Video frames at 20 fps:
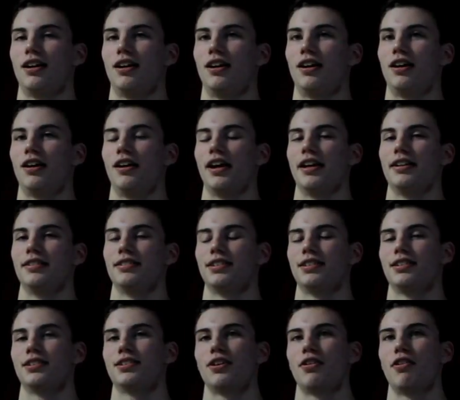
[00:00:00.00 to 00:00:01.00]
Alright,
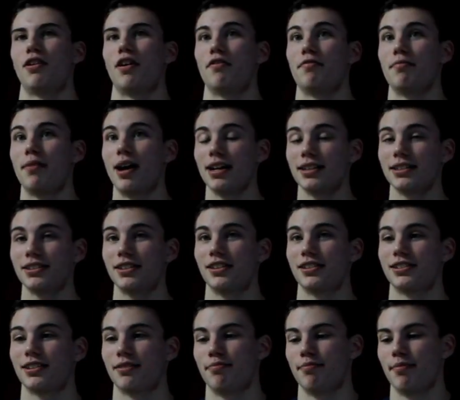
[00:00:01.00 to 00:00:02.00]
so Of
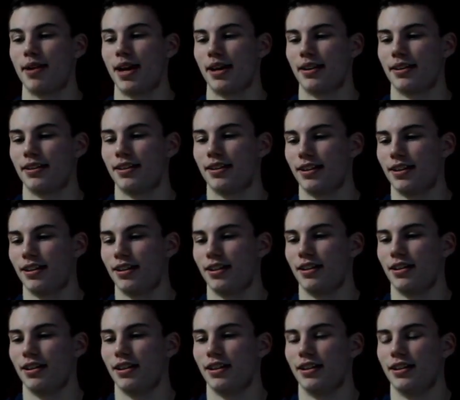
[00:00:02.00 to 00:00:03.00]
Monsters of Men
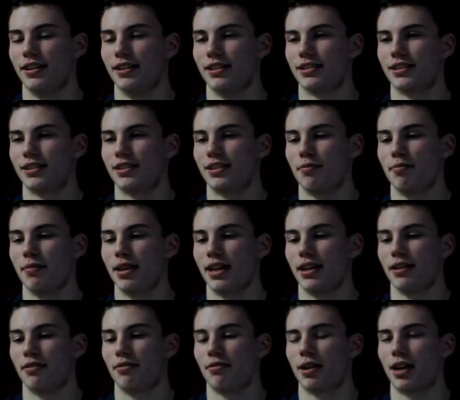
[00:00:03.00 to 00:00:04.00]
is, to
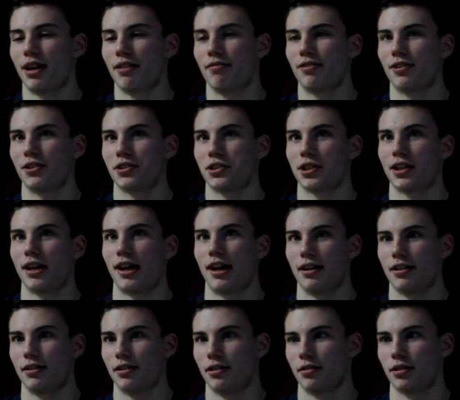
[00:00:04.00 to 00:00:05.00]
me, when
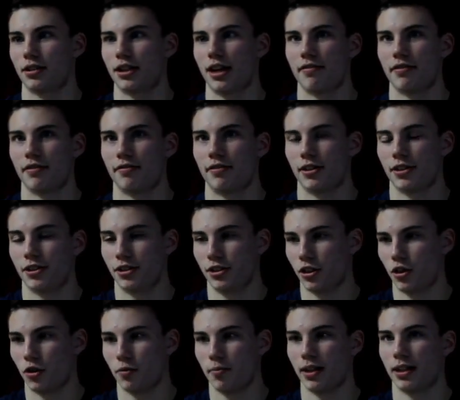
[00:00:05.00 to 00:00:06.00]
Kevin first
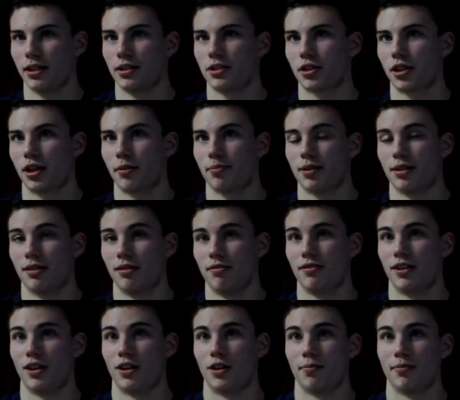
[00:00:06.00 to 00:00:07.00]
showed me the script of the
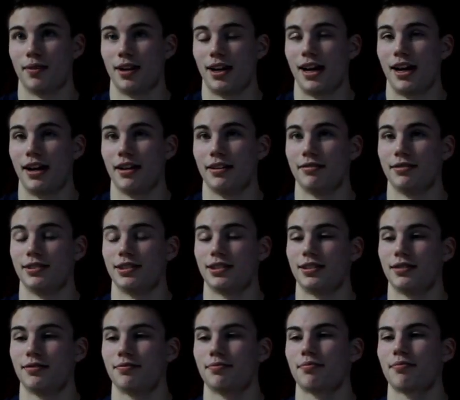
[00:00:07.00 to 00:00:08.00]
film, I
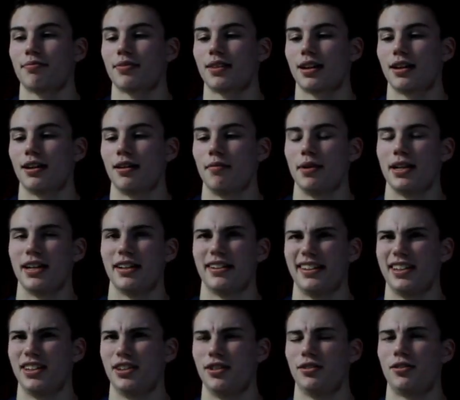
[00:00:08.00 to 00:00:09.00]
was
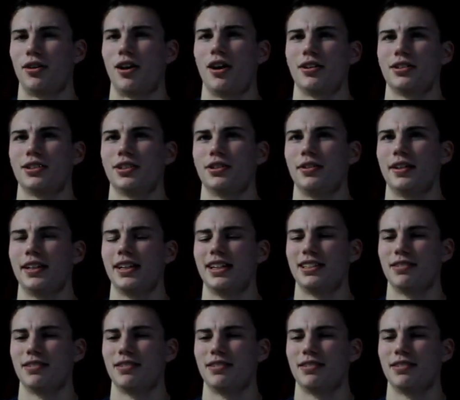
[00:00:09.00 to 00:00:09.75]
immediately drawn to it.